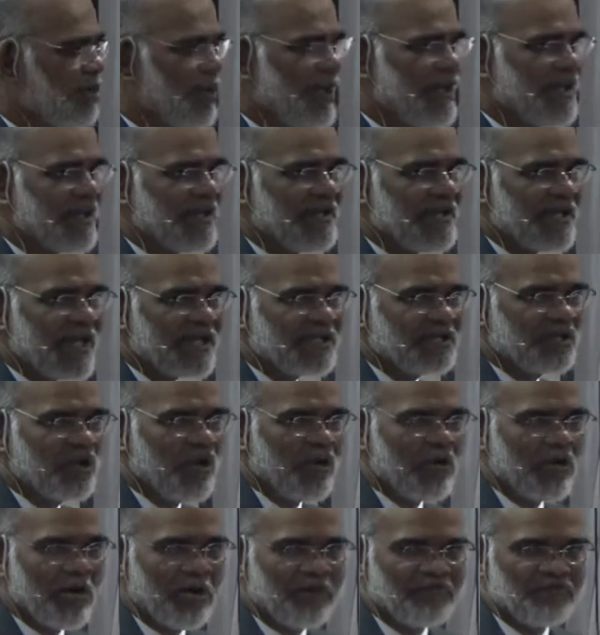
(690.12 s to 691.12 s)
we can let
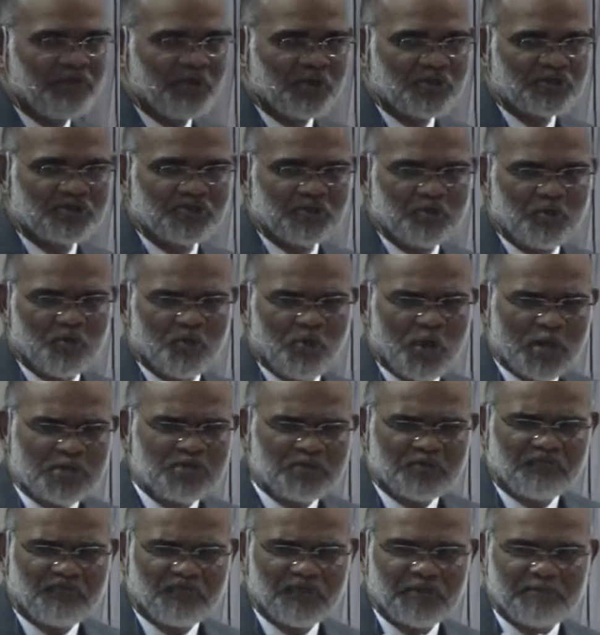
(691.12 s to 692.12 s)
go of those
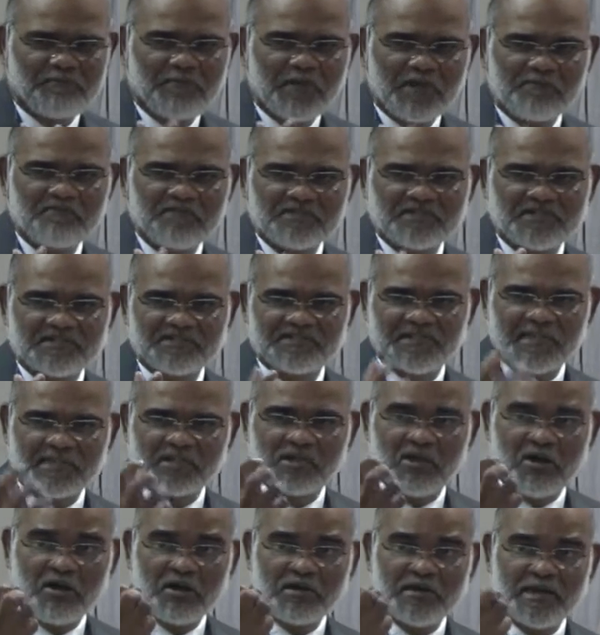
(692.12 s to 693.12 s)
wonderful purposes that
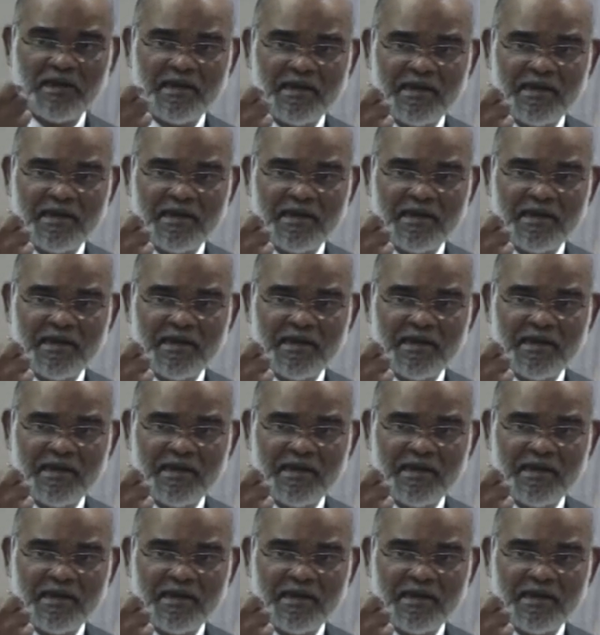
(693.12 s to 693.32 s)
God